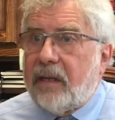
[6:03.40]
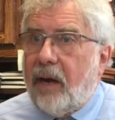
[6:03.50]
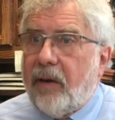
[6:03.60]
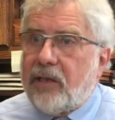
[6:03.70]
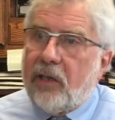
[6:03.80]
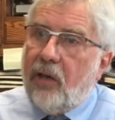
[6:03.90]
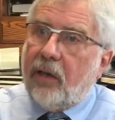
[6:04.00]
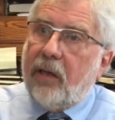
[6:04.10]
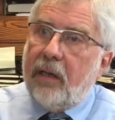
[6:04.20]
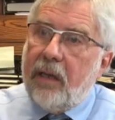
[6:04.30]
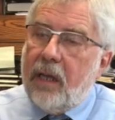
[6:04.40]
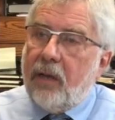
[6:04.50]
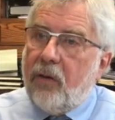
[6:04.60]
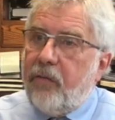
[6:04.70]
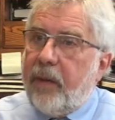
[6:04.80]
the congregation. Look,
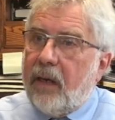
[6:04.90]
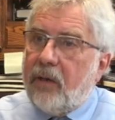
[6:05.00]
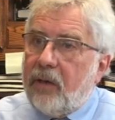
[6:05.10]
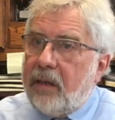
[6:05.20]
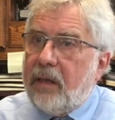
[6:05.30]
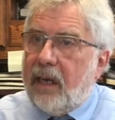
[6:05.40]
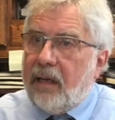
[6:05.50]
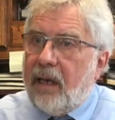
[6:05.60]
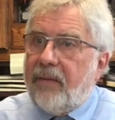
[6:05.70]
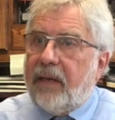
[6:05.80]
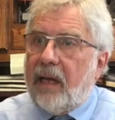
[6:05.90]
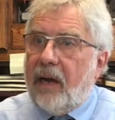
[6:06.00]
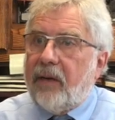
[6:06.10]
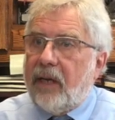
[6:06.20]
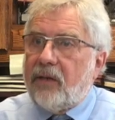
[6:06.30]
you've been a good and
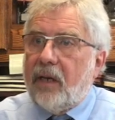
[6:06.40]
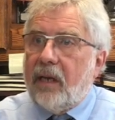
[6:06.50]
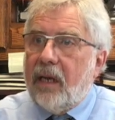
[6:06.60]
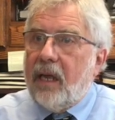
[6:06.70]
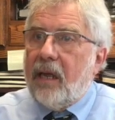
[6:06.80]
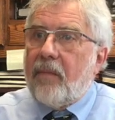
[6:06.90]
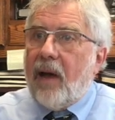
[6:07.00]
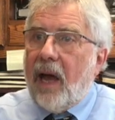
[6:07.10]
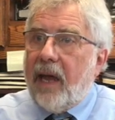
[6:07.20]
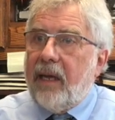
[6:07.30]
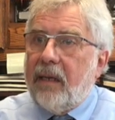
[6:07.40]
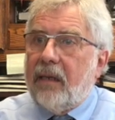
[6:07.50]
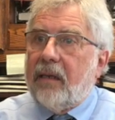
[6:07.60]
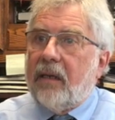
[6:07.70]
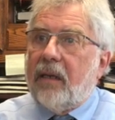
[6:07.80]
loving congregation.
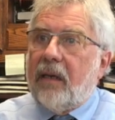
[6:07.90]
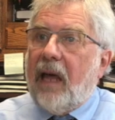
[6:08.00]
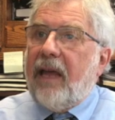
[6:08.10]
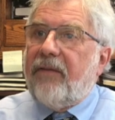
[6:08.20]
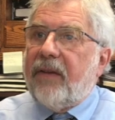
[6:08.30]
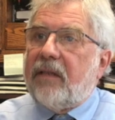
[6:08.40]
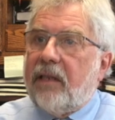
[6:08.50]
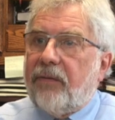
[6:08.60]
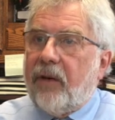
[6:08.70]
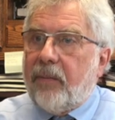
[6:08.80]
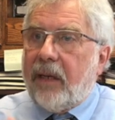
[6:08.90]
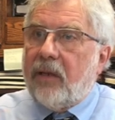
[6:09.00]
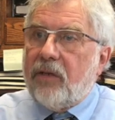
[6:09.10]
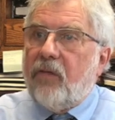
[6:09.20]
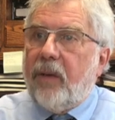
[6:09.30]
My life is
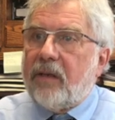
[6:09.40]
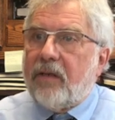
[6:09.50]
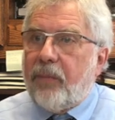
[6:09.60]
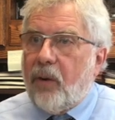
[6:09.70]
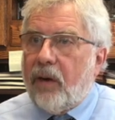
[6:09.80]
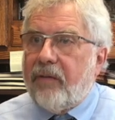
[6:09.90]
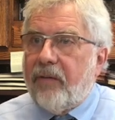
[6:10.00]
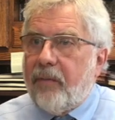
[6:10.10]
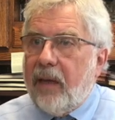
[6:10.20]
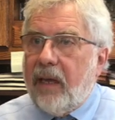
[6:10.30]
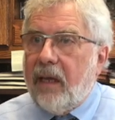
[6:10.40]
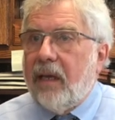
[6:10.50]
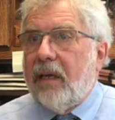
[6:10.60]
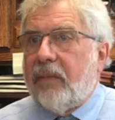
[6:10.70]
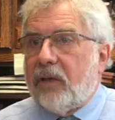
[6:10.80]
different because you've been supportive of
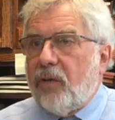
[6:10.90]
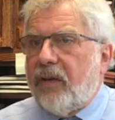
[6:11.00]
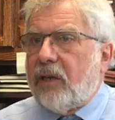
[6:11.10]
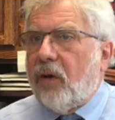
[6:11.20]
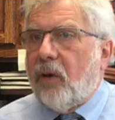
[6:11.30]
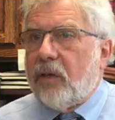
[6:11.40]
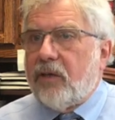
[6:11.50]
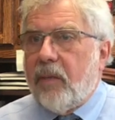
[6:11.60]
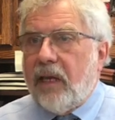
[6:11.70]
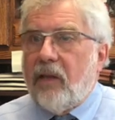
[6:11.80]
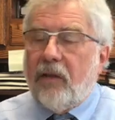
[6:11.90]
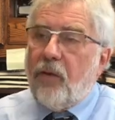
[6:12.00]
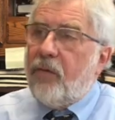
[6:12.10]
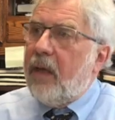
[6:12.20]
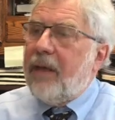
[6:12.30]
me, because you've encouraged
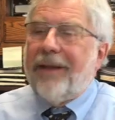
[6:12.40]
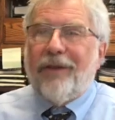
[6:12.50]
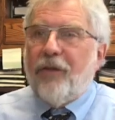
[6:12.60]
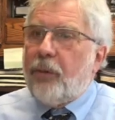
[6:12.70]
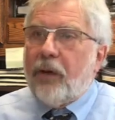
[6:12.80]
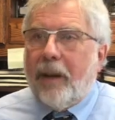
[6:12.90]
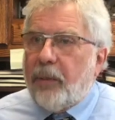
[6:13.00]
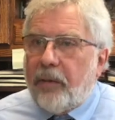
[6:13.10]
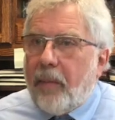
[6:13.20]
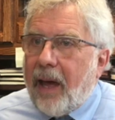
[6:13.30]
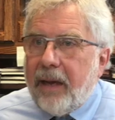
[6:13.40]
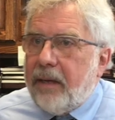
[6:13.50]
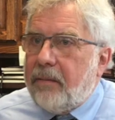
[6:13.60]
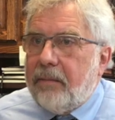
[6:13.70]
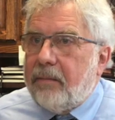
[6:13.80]
me, that you've put up with
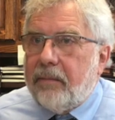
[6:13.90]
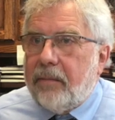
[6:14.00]
my